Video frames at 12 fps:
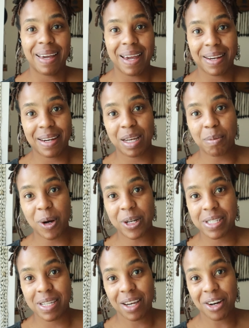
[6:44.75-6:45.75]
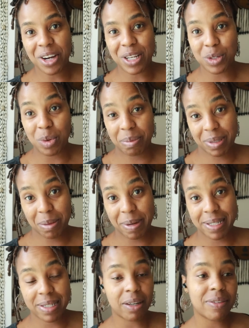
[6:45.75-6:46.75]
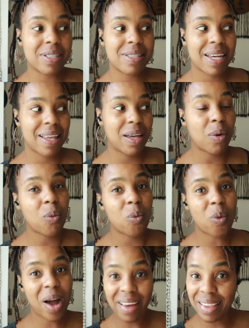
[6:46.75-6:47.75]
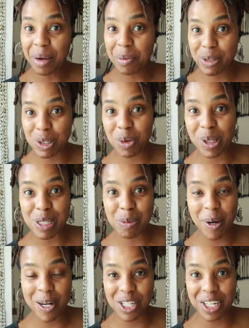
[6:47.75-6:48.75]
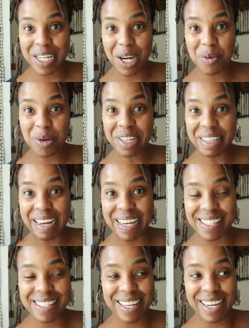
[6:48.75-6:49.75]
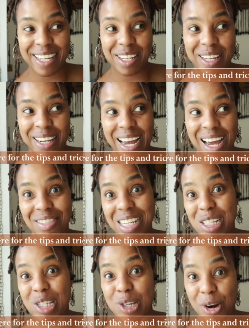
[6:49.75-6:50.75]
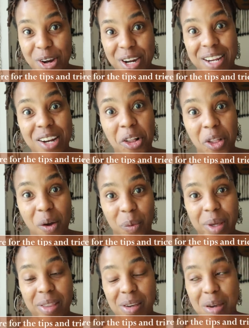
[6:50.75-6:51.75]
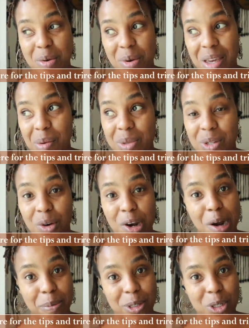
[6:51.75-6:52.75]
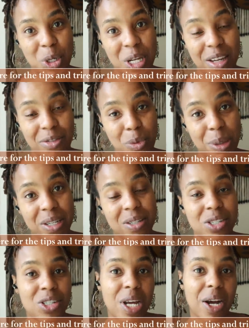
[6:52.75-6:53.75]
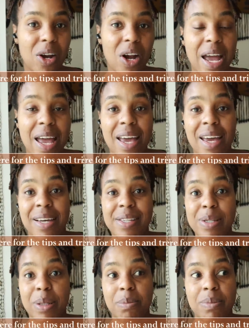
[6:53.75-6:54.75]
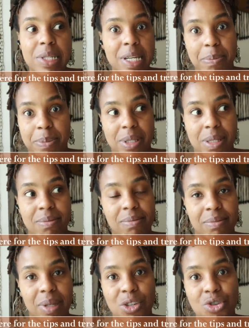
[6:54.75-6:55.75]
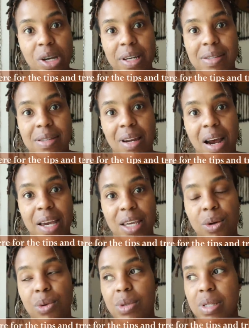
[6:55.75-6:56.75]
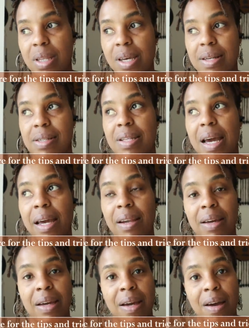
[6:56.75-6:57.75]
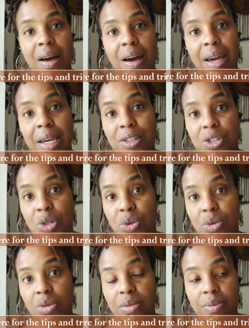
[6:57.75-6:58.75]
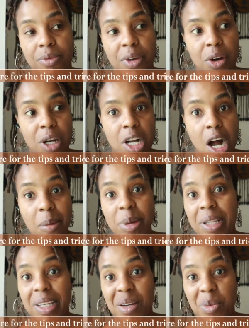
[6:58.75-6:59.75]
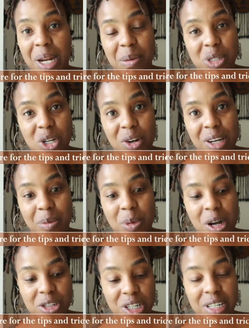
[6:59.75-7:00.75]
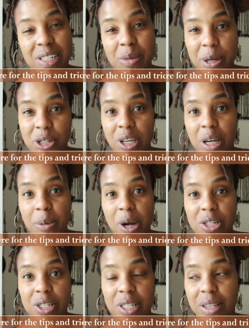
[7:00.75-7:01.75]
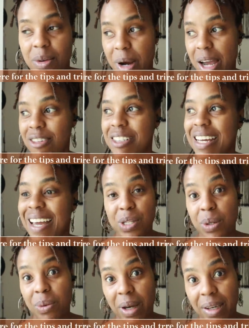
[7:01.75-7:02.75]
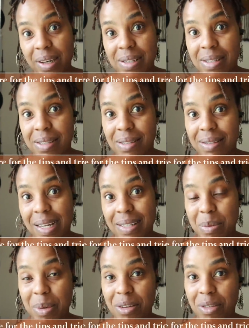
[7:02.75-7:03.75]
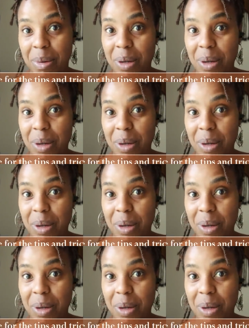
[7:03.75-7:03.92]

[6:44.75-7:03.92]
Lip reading: Editing Mars here, interrupting myself to say that while I was doing this project, I realized that having started it along with you, it was a great opportunity for me to share some tips and tricks that I use, things that I do very commonly when I'm starting a project, especially a project in the round. So I guess that's a bit of a